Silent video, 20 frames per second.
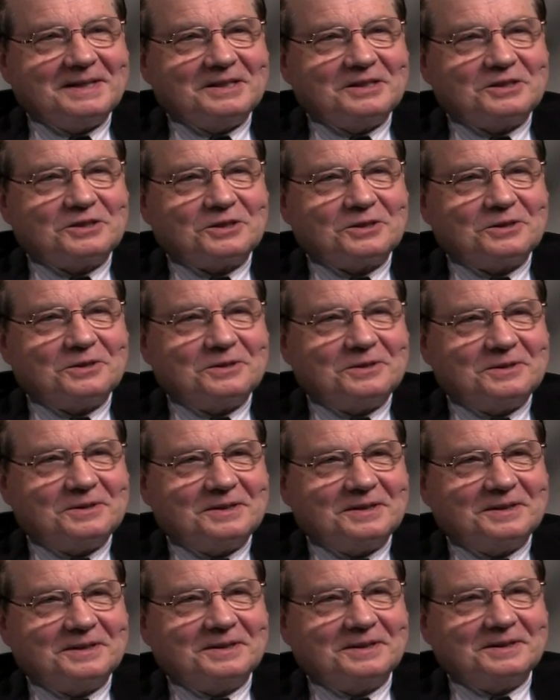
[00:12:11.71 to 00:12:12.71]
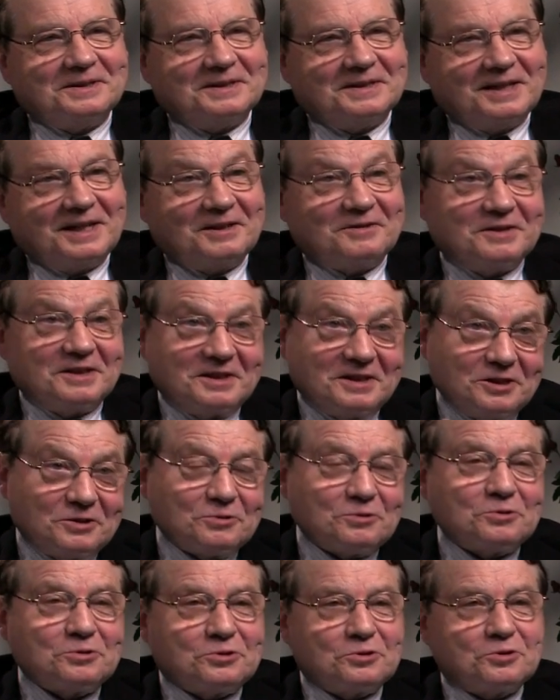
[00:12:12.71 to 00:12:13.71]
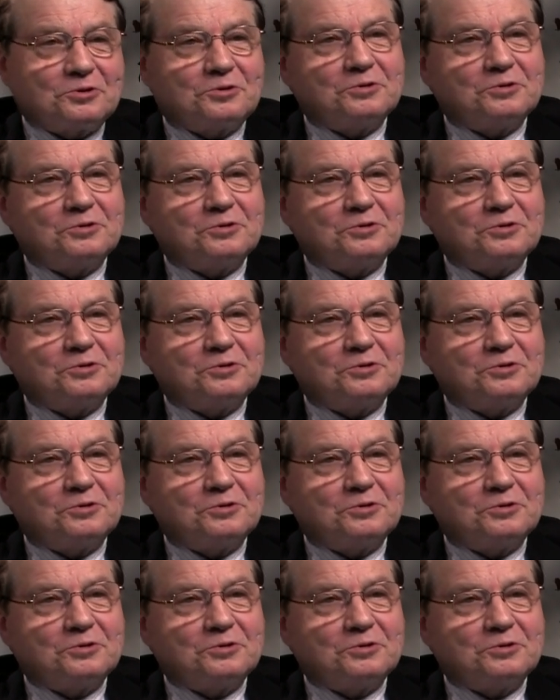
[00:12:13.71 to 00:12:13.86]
So I think this also